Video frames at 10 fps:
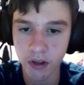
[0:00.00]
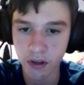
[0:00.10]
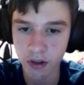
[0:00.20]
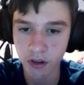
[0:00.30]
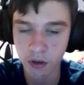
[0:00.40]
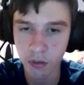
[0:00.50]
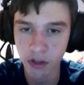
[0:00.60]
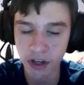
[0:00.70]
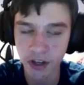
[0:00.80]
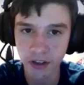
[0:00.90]
to normal
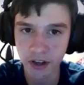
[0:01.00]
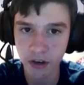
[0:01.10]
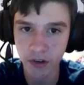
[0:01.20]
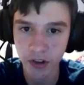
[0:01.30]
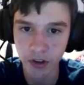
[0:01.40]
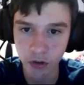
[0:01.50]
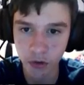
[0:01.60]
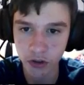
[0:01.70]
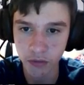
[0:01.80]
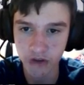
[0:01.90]
health and everything, so we
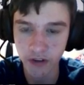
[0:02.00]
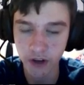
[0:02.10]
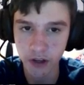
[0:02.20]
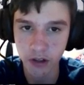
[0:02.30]
should be fine.